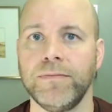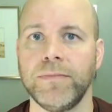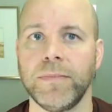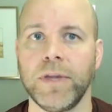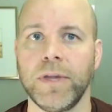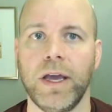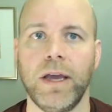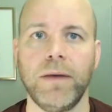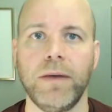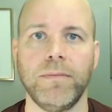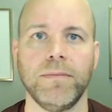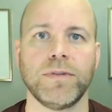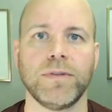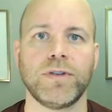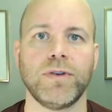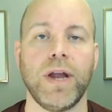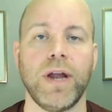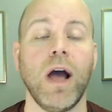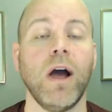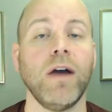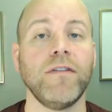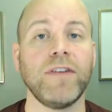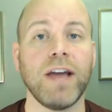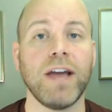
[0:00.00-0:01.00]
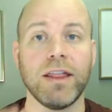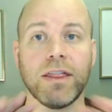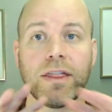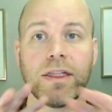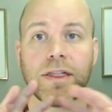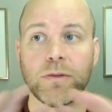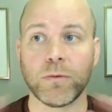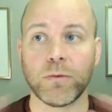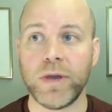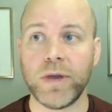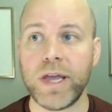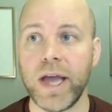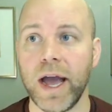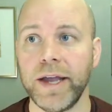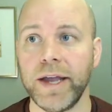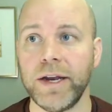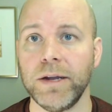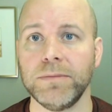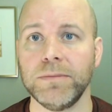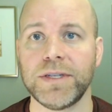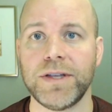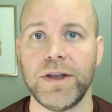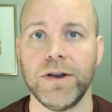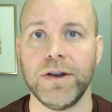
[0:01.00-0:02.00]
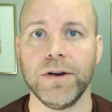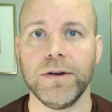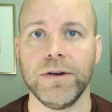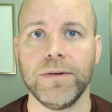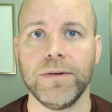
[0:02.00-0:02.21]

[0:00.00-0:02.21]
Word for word: Okay. So now I've got three items here,